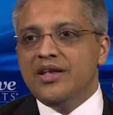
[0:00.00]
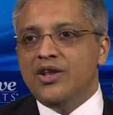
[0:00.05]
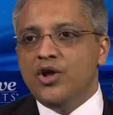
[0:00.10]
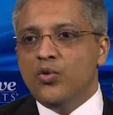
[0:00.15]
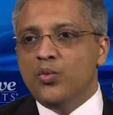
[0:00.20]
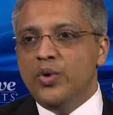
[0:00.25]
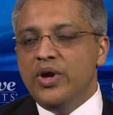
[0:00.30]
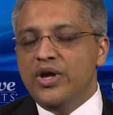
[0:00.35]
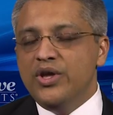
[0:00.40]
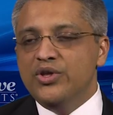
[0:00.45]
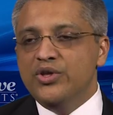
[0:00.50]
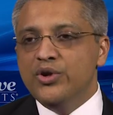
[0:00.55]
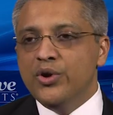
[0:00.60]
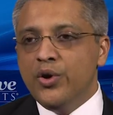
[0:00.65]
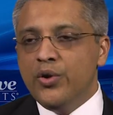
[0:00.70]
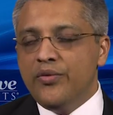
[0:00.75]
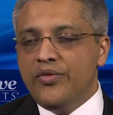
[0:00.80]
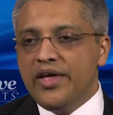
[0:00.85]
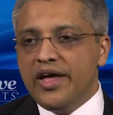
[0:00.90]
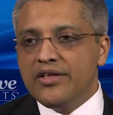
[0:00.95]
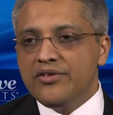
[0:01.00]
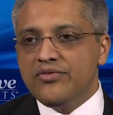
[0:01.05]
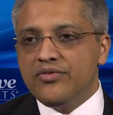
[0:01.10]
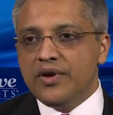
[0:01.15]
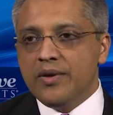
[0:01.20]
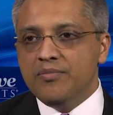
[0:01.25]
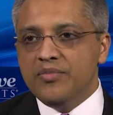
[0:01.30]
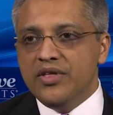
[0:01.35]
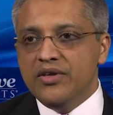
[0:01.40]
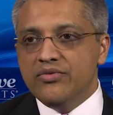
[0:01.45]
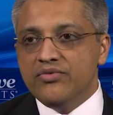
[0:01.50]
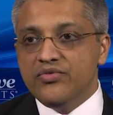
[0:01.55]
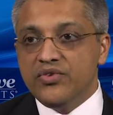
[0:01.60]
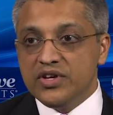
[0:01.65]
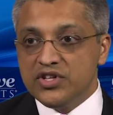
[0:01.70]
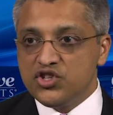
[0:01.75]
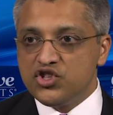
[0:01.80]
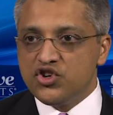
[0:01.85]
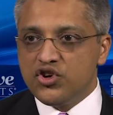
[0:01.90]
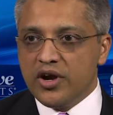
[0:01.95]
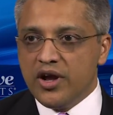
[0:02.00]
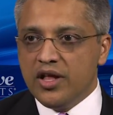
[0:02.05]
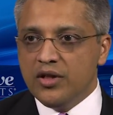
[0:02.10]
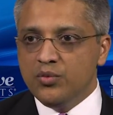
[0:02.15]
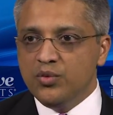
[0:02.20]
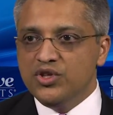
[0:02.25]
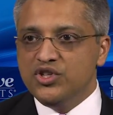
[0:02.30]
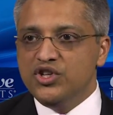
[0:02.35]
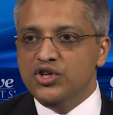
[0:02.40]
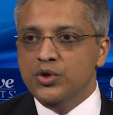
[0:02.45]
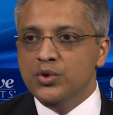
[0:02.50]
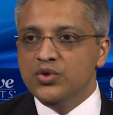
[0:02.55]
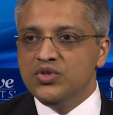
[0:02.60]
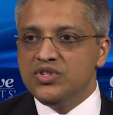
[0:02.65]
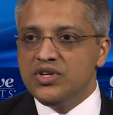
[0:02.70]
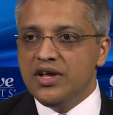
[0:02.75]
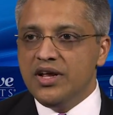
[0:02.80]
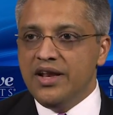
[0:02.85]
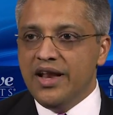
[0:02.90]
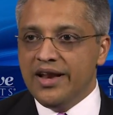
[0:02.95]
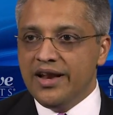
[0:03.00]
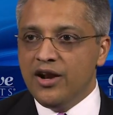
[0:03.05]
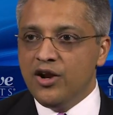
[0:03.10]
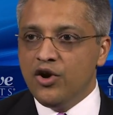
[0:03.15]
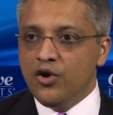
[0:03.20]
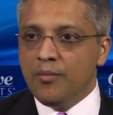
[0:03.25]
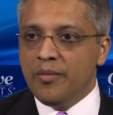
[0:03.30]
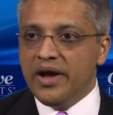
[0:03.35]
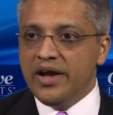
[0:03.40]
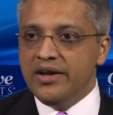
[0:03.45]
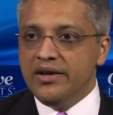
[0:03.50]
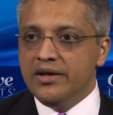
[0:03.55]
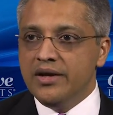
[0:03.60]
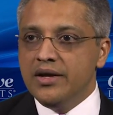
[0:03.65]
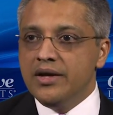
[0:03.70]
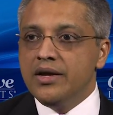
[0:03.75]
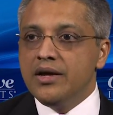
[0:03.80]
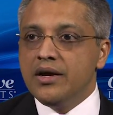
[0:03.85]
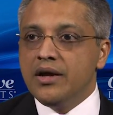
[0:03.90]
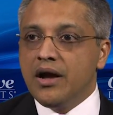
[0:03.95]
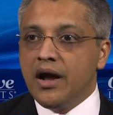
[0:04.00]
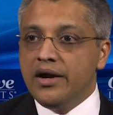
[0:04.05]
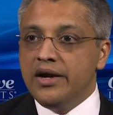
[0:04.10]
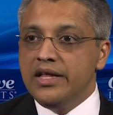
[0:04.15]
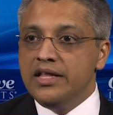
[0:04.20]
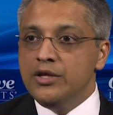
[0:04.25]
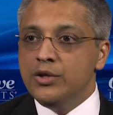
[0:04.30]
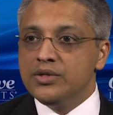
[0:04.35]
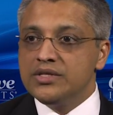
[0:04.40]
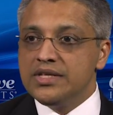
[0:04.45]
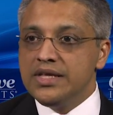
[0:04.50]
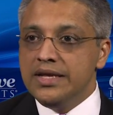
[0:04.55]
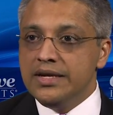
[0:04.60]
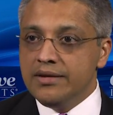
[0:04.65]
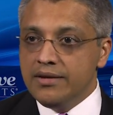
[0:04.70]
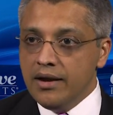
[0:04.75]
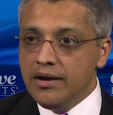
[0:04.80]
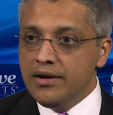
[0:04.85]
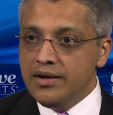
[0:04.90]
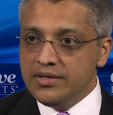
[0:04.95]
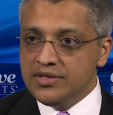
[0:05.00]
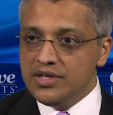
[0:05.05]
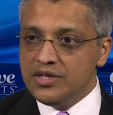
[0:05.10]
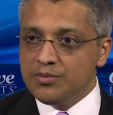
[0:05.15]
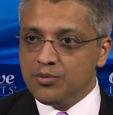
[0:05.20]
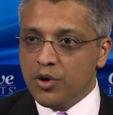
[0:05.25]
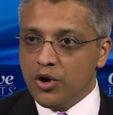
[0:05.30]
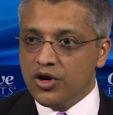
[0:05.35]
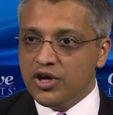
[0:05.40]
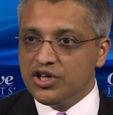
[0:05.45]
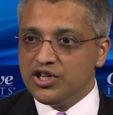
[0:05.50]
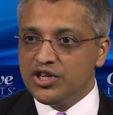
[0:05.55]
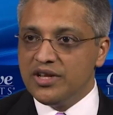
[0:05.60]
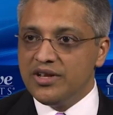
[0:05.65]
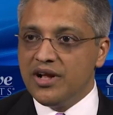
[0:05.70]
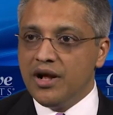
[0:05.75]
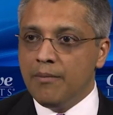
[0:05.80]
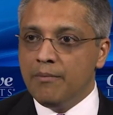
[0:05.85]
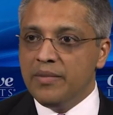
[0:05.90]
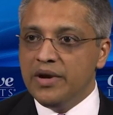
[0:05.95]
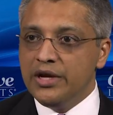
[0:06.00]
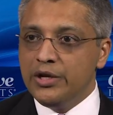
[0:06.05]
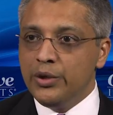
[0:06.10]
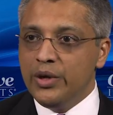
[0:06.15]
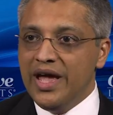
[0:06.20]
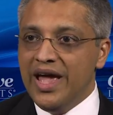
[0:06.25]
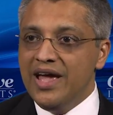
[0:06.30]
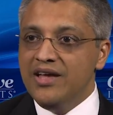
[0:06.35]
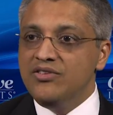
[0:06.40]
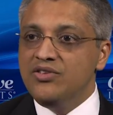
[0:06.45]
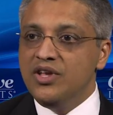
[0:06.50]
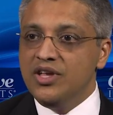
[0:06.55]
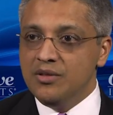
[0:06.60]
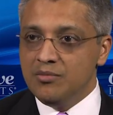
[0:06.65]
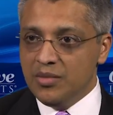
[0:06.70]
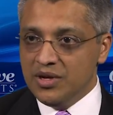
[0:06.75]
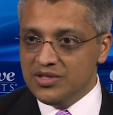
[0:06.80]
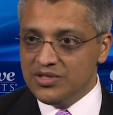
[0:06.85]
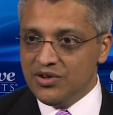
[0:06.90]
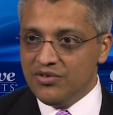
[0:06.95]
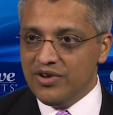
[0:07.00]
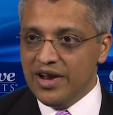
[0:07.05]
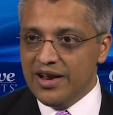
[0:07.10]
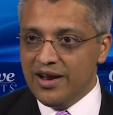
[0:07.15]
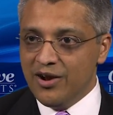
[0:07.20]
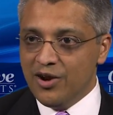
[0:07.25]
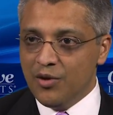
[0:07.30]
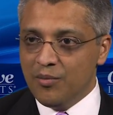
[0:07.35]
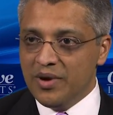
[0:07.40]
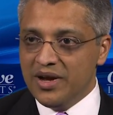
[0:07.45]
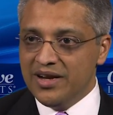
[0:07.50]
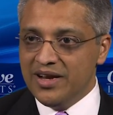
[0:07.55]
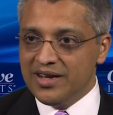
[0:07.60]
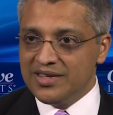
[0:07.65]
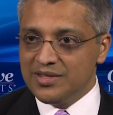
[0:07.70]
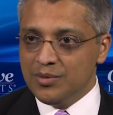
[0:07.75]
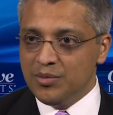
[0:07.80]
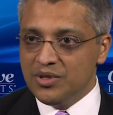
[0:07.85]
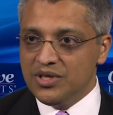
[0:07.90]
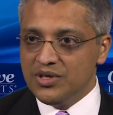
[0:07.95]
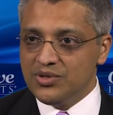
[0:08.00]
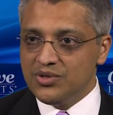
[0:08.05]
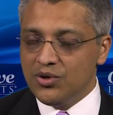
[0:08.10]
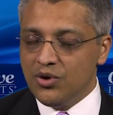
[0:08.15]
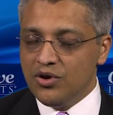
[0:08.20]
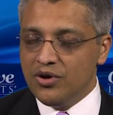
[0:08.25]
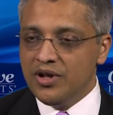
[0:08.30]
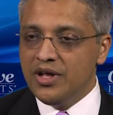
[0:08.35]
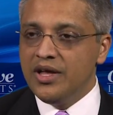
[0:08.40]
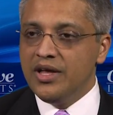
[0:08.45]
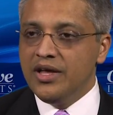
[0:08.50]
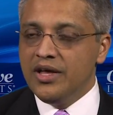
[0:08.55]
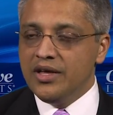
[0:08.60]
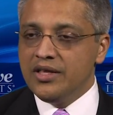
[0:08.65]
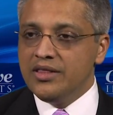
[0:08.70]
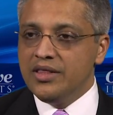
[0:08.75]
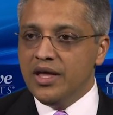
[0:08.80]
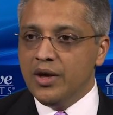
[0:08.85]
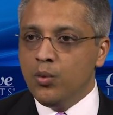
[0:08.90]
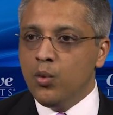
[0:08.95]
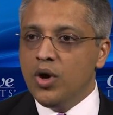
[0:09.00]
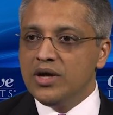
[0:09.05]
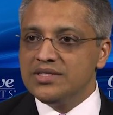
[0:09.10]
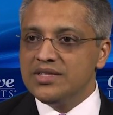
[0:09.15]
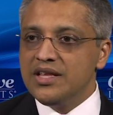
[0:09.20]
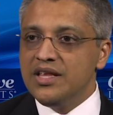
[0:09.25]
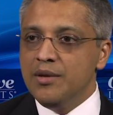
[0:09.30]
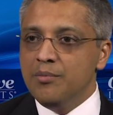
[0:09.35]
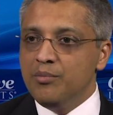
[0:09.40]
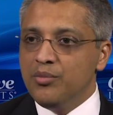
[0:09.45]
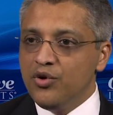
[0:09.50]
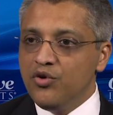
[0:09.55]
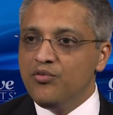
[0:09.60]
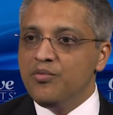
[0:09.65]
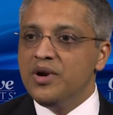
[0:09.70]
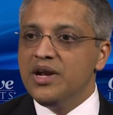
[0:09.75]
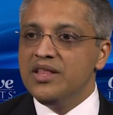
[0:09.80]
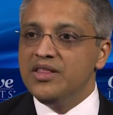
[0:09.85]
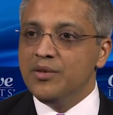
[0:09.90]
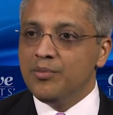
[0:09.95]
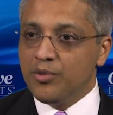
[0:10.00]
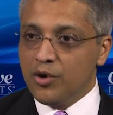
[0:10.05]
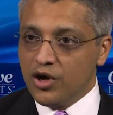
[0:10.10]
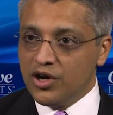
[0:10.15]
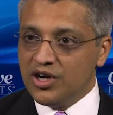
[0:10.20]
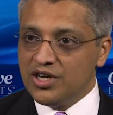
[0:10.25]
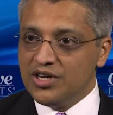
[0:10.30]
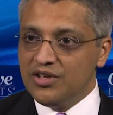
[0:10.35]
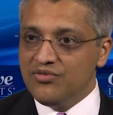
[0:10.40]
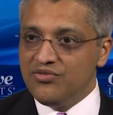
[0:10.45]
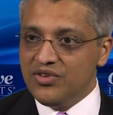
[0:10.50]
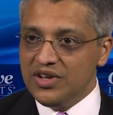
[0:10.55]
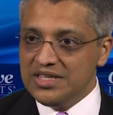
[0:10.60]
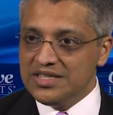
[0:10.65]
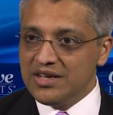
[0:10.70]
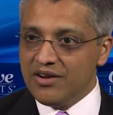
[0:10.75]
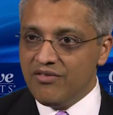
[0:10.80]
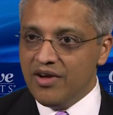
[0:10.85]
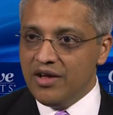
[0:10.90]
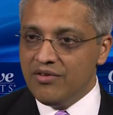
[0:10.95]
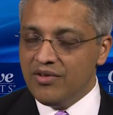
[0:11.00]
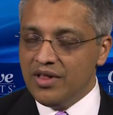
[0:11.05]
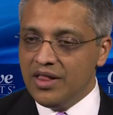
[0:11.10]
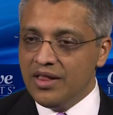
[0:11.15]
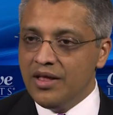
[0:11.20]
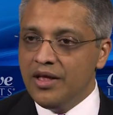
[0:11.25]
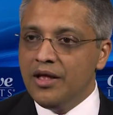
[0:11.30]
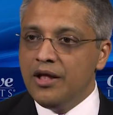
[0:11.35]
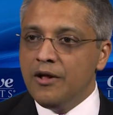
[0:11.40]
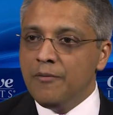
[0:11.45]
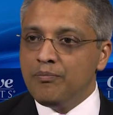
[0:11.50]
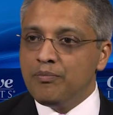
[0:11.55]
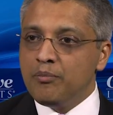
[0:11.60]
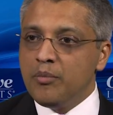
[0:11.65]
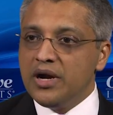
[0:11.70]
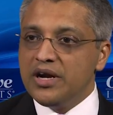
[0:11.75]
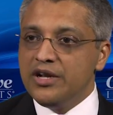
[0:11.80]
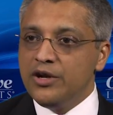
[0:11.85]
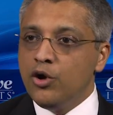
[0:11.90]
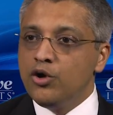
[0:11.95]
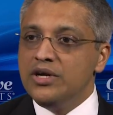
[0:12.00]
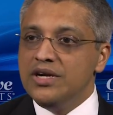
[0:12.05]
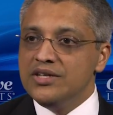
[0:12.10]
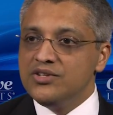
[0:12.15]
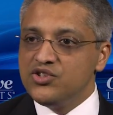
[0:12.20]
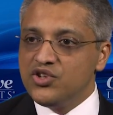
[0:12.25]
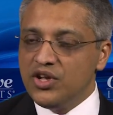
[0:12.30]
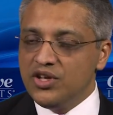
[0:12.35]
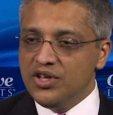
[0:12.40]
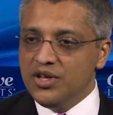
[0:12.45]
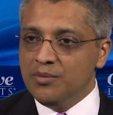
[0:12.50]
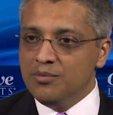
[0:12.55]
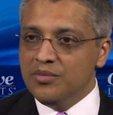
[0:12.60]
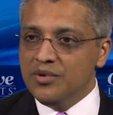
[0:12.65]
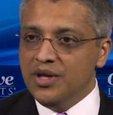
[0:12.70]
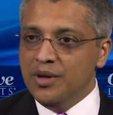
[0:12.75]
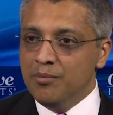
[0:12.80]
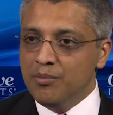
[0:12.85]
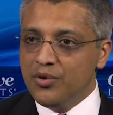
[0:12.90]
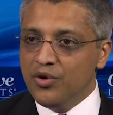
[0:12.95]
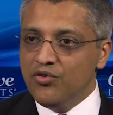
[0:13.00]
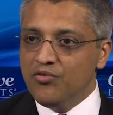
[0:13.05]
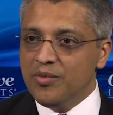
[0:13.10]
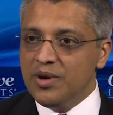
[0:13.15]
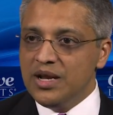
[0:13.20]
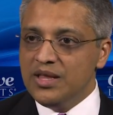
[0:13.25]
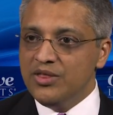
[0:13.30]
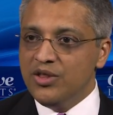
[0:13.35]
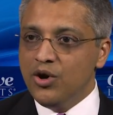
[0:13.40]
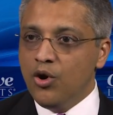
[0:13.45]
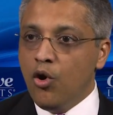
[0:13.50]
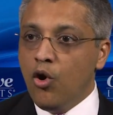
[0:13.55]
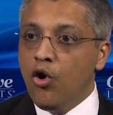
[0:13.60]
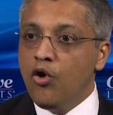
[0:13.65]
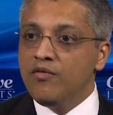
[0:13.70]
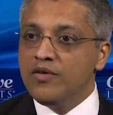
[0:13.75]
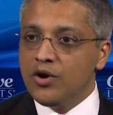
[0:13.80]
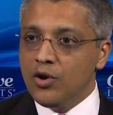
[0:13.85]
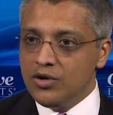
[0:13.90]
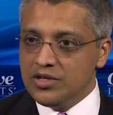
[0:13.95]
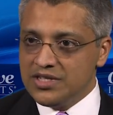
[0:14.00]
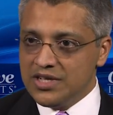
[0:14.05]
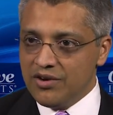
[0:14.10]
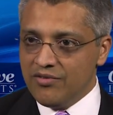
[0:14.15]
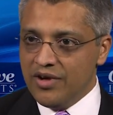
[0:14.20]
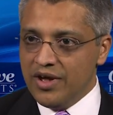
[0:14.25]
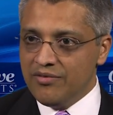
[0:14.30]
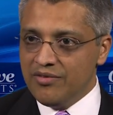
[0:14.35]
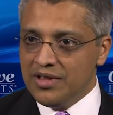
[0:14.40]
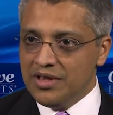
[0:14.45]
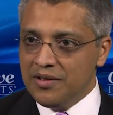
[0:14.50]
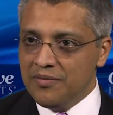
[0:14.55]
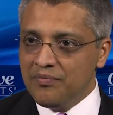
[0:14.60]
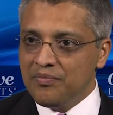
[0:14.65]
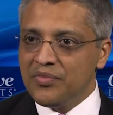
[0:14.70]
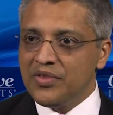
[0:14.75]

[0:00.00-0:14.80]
Now we know that from the first trial which used lenalidomide continuously till disease progression compared to 18 months of lenalidomide dexamethasone, there was an improvement in the progression-free survival, but no distinct improvement in the overall survival